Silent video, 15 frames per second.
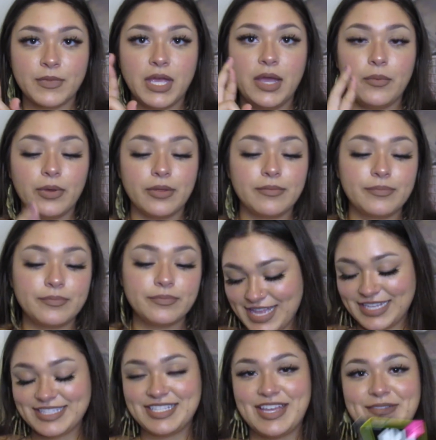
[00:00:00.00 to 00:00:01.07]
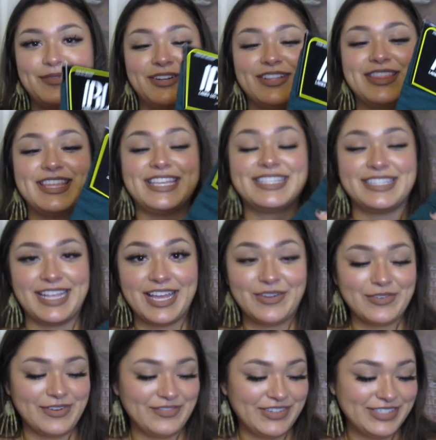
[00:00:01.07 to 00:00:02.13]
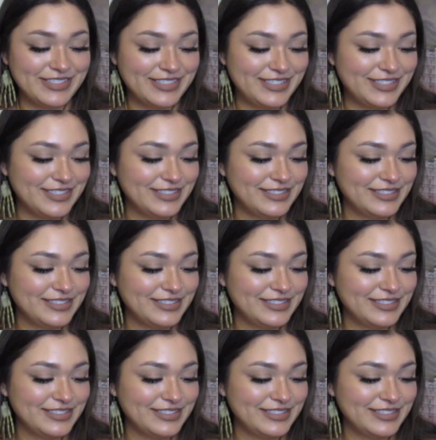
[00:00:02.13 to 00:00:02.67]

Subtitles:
I will. Next up are these leg warmers.